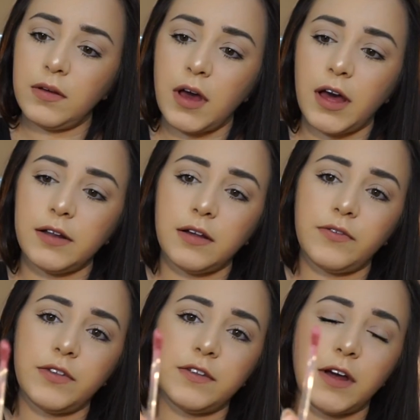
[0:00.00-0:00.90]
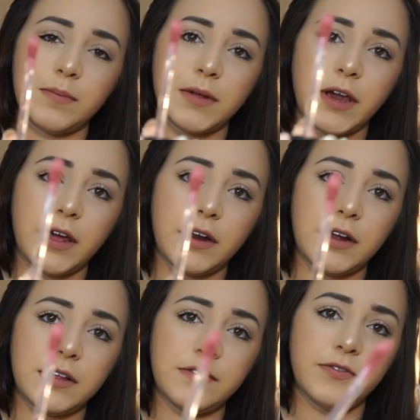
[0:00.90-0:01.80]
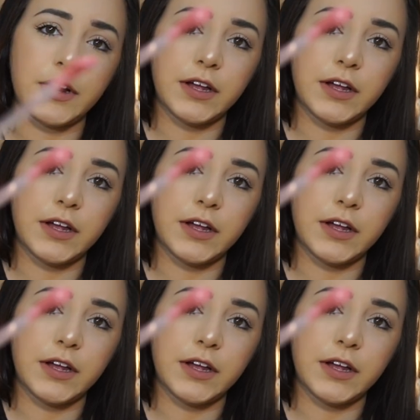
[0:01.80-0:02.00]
I love this applicator. It's very